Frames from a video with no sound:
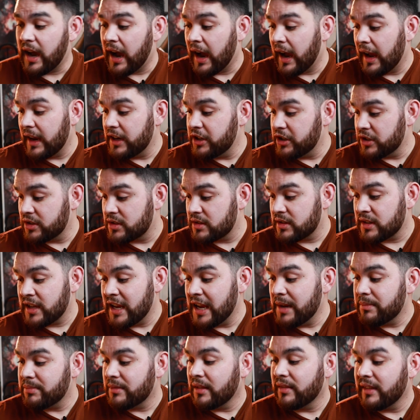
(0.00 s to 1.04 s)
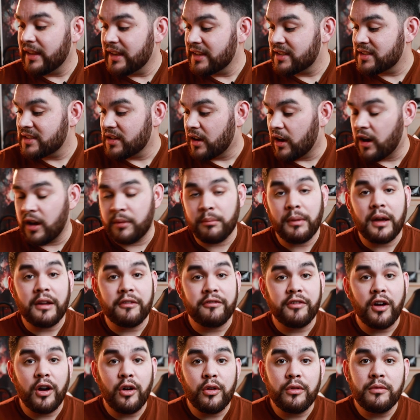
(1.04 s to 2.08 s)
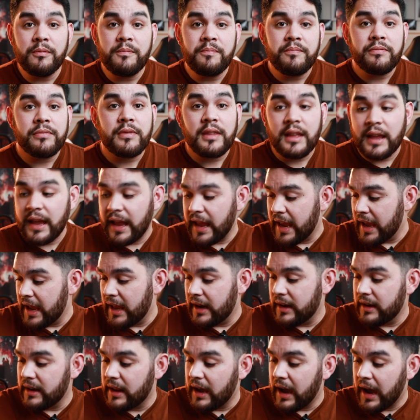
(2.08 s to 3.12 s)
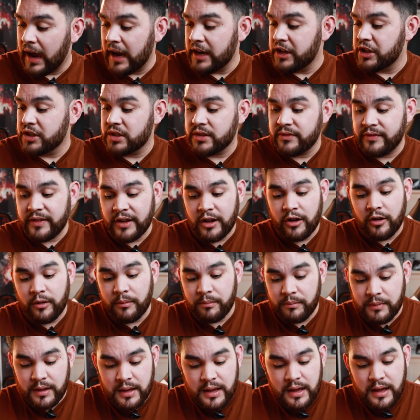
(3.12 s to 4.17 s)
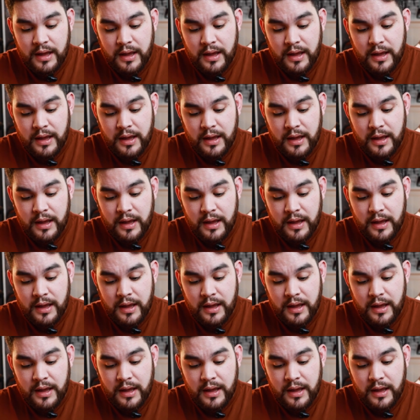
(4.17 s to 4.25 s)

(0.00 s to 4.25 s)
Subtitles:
I just keep the list on my phone and I just film